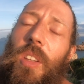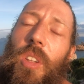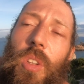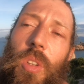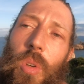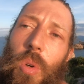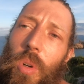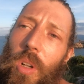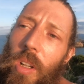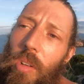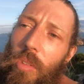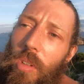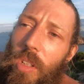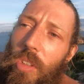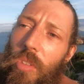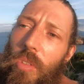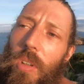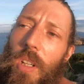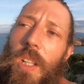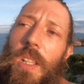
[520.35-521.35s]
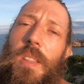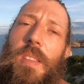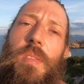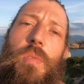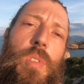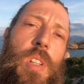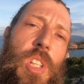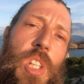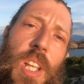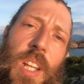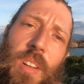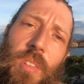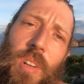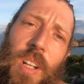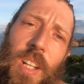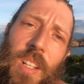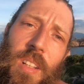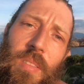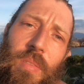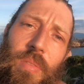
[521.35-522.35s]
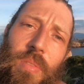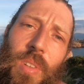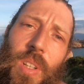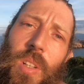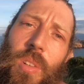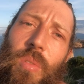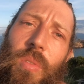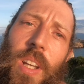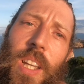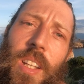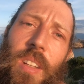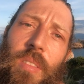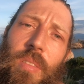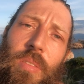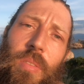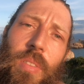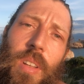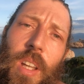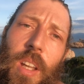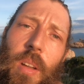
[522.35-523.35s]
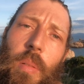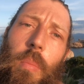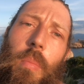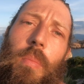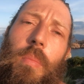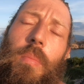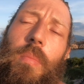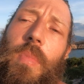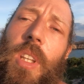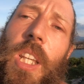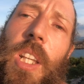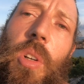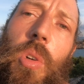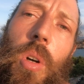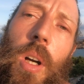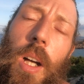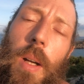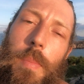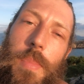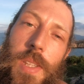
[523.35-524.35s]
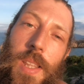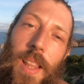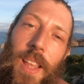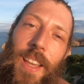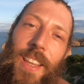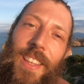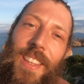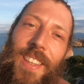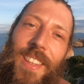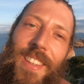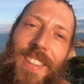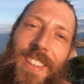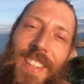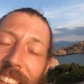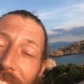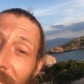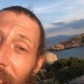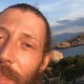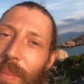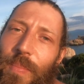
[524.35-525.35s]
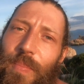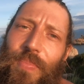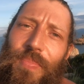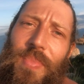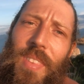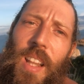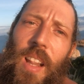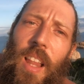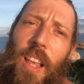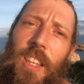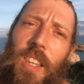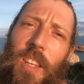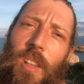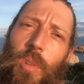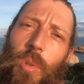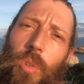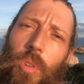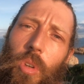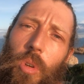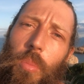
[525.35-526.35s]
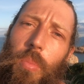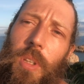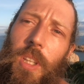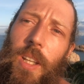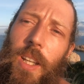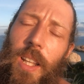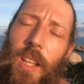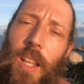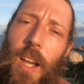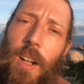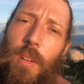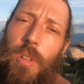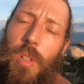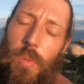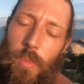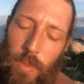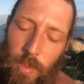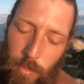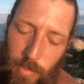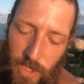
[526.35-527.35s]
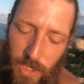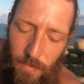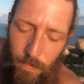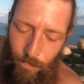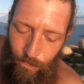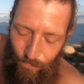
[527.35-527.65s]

Yoga retreats, regenerative, innovative um, eco-hubs like, yeah, like Ecotopia El Arish will be.